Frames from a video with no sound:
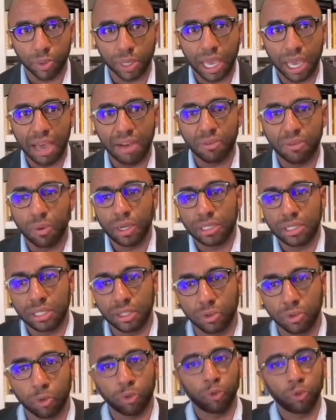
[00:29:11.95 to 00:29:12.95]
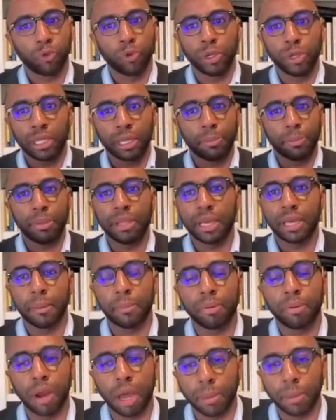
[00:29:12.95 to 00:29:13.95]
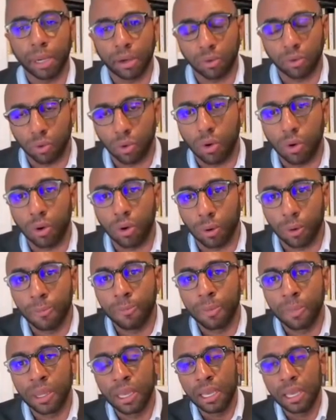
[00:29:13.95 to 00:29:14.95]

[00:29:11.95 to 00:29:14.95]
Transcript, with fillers: we have one to really play a prominent role